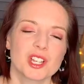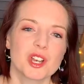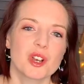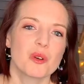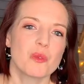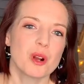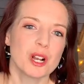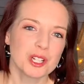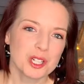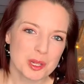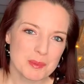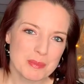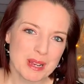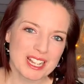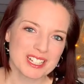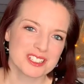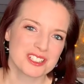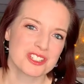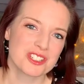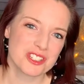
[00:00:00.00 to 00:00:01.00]
Welcome
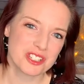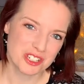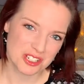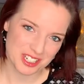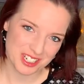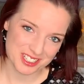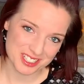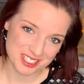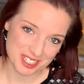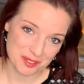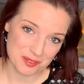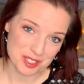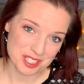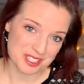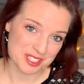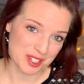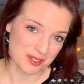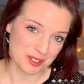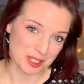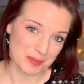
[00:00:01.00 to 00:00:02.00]
back to Studio
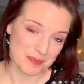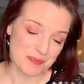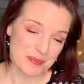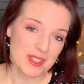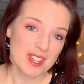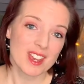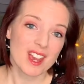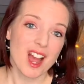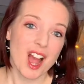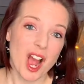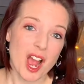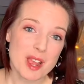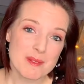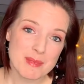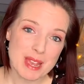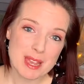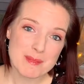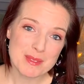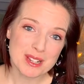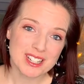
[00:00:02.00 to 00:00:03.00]
77. I'm
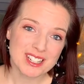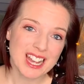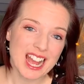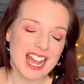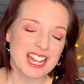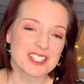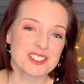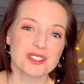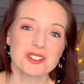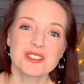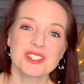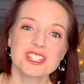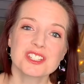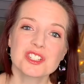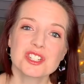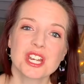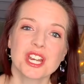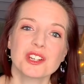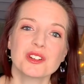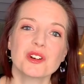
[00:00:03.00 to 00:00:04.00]
Emma, and on this
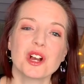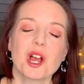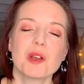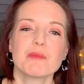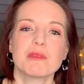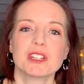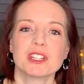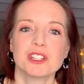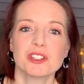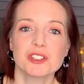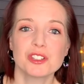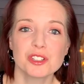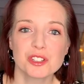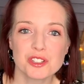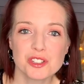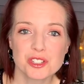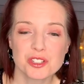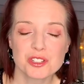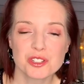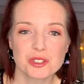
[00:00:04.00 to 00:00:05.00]
channel I bring you new
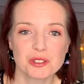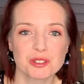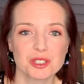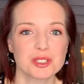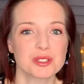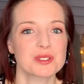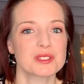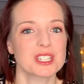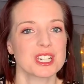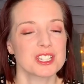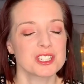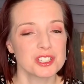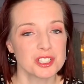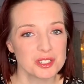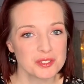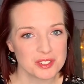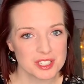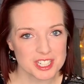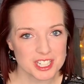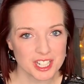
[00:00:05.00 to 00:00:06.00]
tutorials and
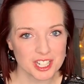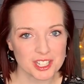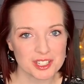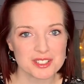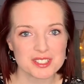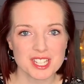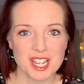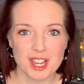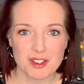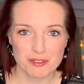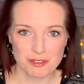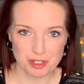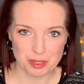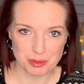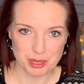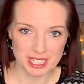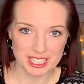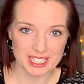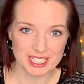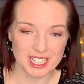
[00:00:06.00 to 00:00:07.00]
new videos every
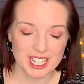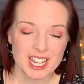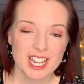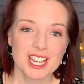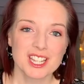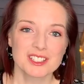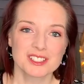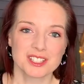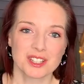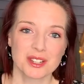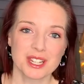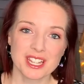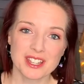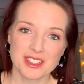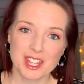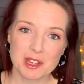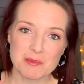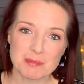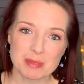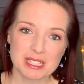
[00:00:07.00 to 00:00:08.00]
week. So hit
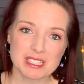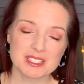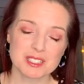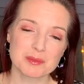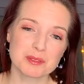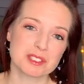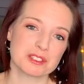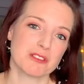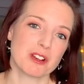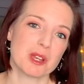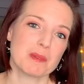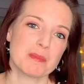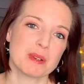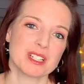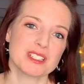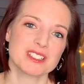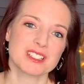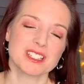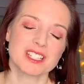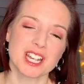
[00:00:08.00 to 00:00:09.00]
that big subscribe
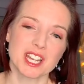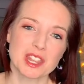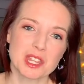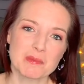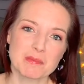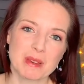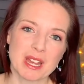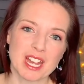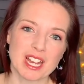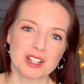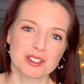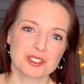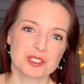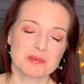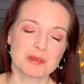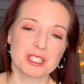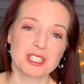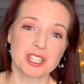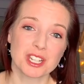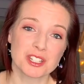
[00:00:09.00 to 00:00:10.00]
button and the bell to
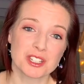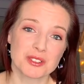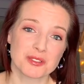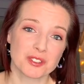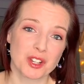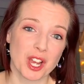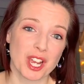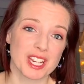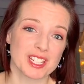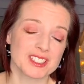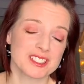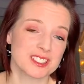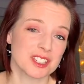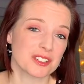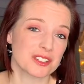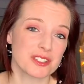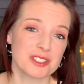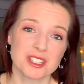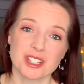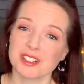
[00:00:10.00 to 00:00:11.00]
be notified so
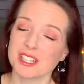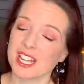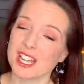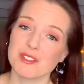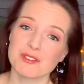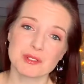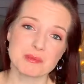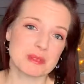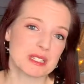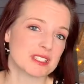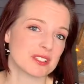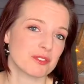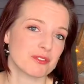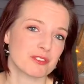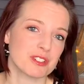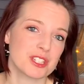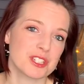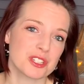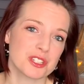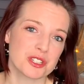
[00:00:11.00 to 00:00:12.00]
you don't ever miss a
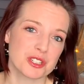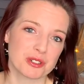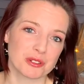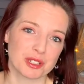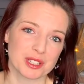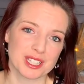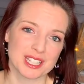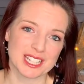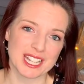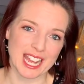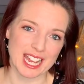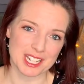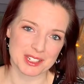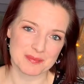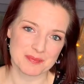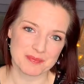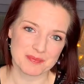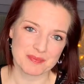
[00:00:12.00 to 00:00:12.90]
free tutorial again.